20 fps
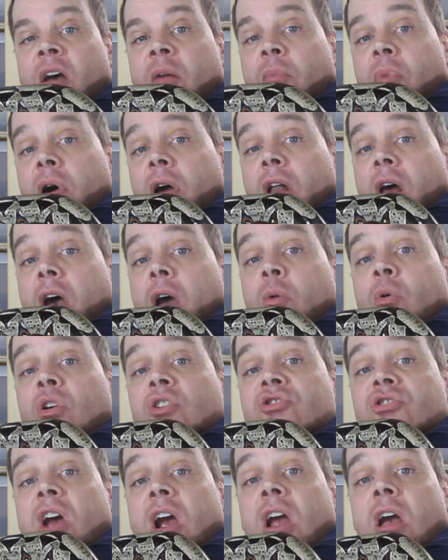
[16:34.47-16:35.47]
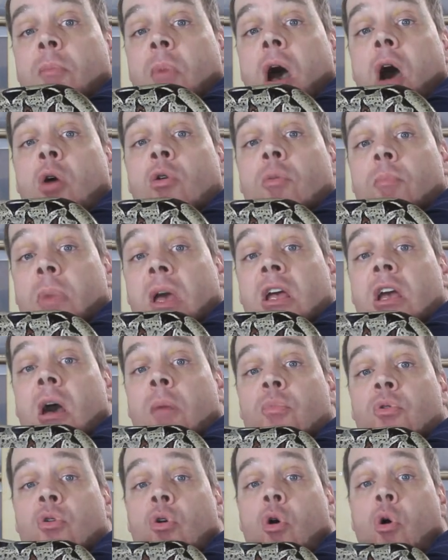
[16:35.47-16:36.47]
But I would check them out, make
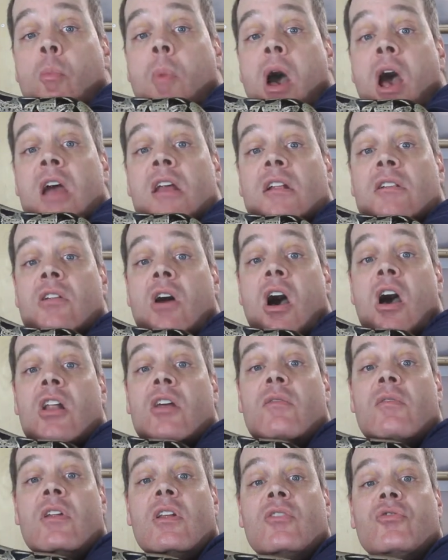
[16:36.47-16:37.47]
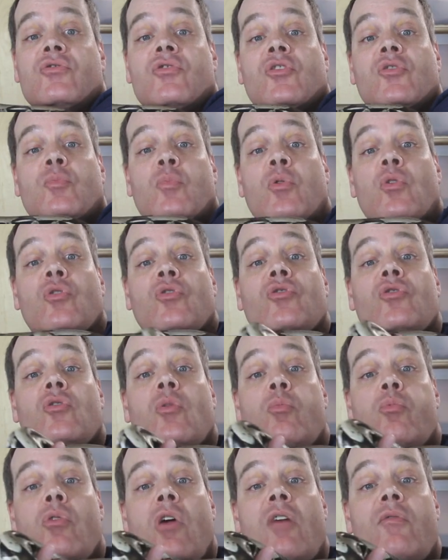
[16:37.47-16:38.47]
up your own mind. A lot of it is just
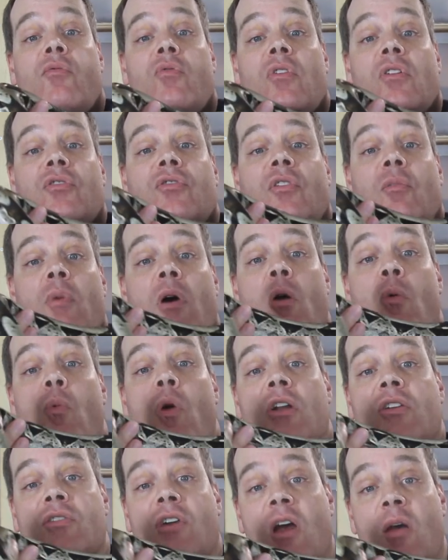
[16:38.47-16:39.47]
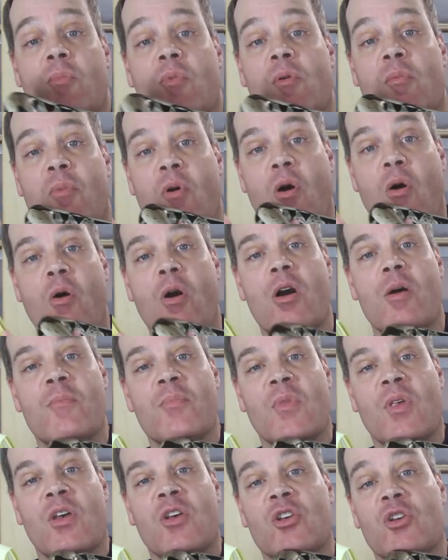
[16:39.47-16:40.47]
personal preference about what type of boa
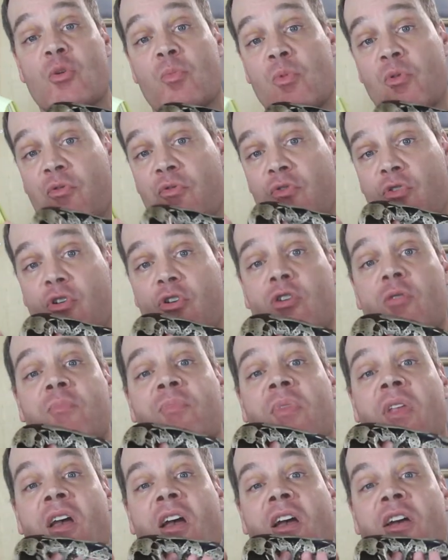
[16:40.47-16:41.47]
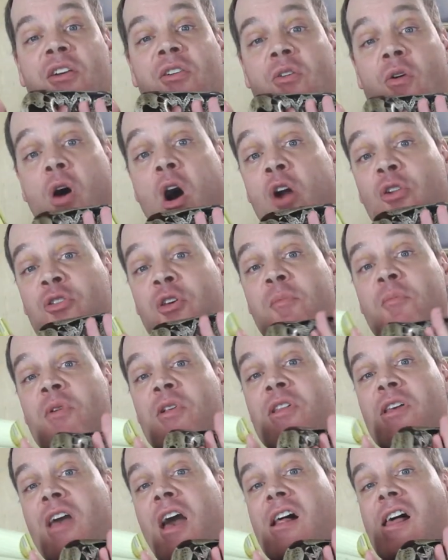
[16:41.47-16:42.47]
you prefer. You know,
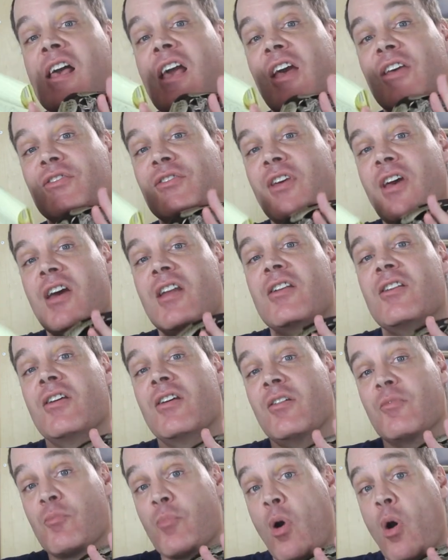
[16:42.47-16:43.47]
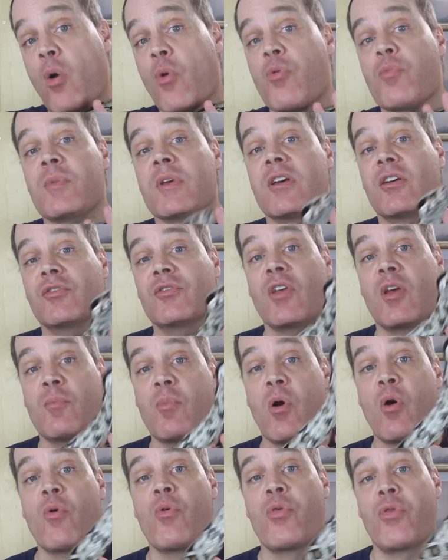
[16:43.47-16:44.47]
ultimately, like I said, both, because they
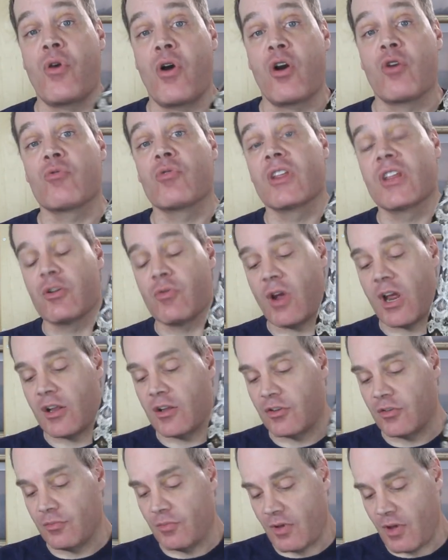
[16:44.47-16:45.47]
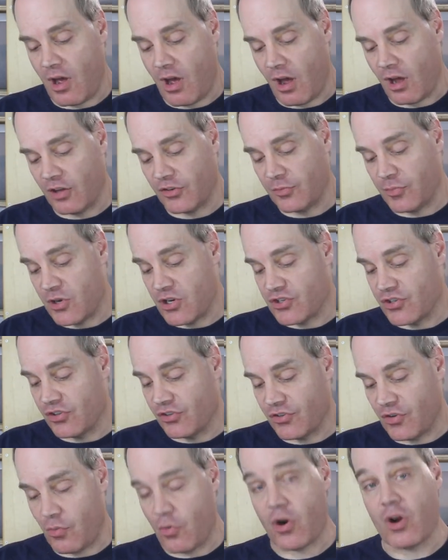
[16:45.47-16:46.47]
both are really great
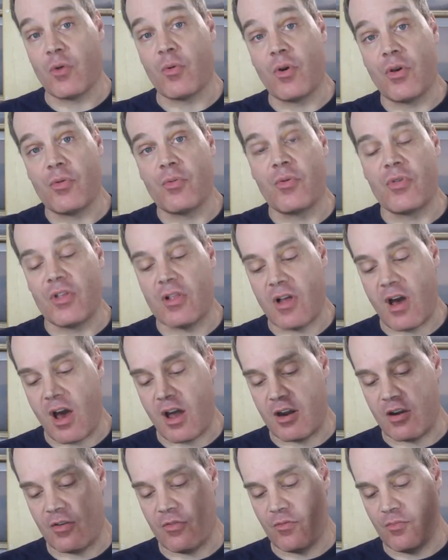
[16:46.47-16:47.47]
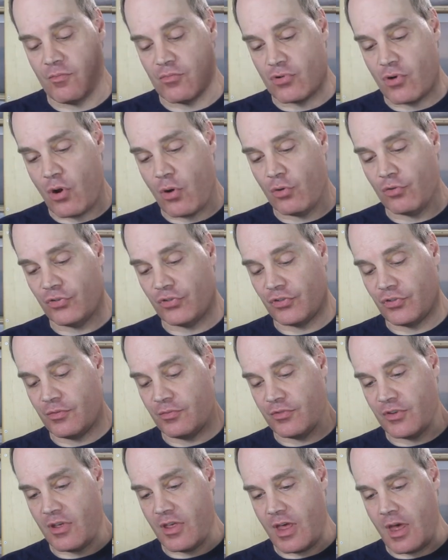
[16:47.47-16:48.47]
species to work with a lot of pros
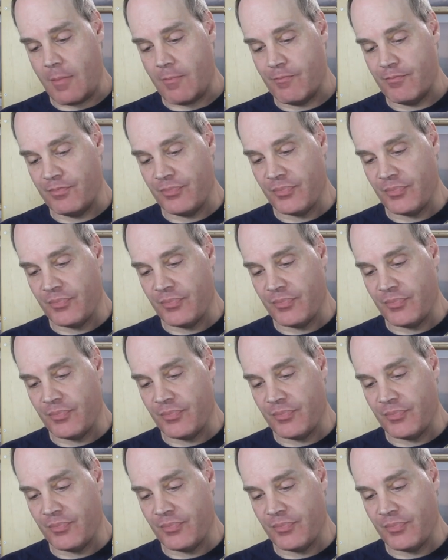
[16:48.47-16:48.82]
to them.